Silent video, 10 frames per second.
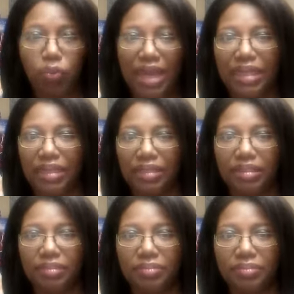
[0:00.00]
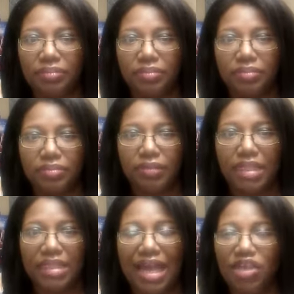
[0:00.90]
wedding?
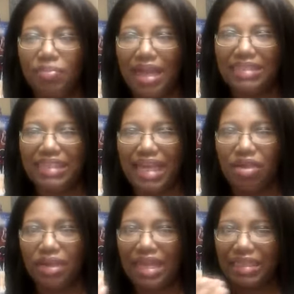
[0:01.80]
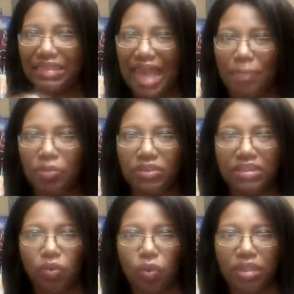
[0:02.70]
Now you might say, okay, that's
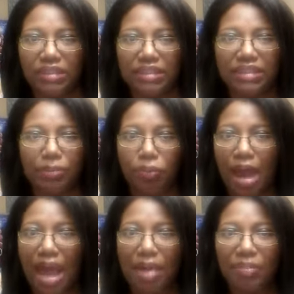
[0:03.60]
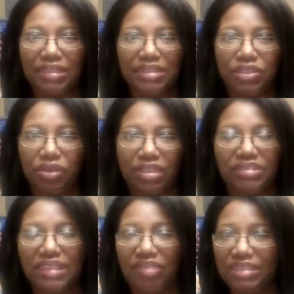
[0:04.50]
apples and oranges. The prom is, you know,
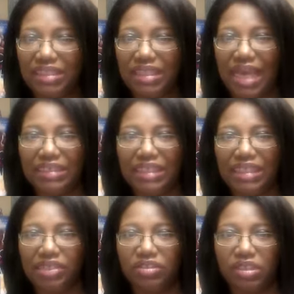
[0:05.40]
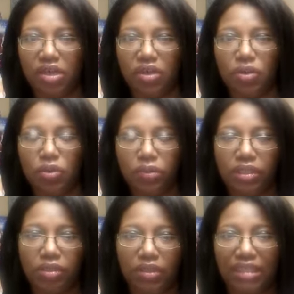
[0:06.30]
they're 17, 18 years old,
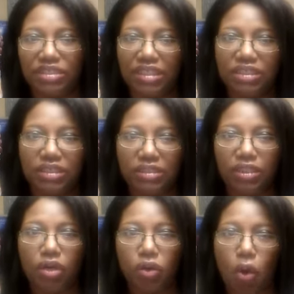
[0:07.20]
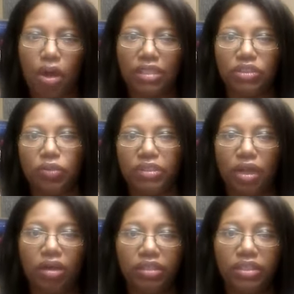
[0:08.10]
you know, they're just, you know, going into
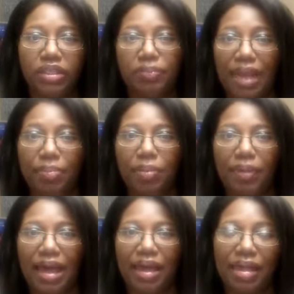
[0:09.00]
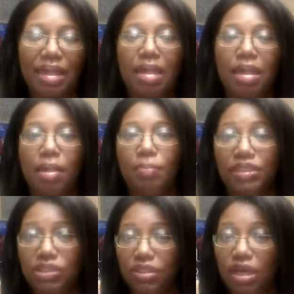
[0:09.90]
adulthood, blah, blah, blah.
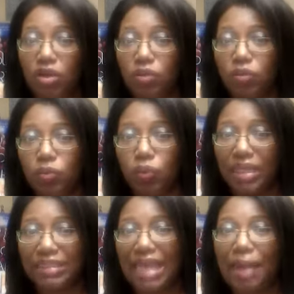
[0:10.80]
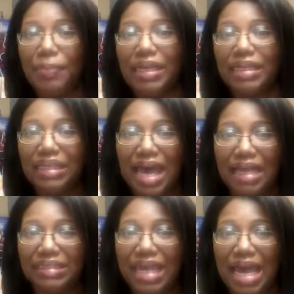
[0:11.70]
But you know what is happening a
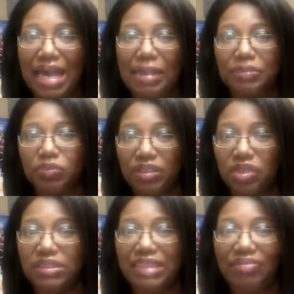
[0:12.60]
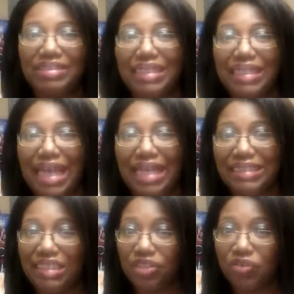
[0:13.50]
lot of times with those 17 and
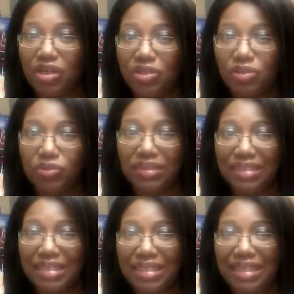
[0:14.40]
18 year olds?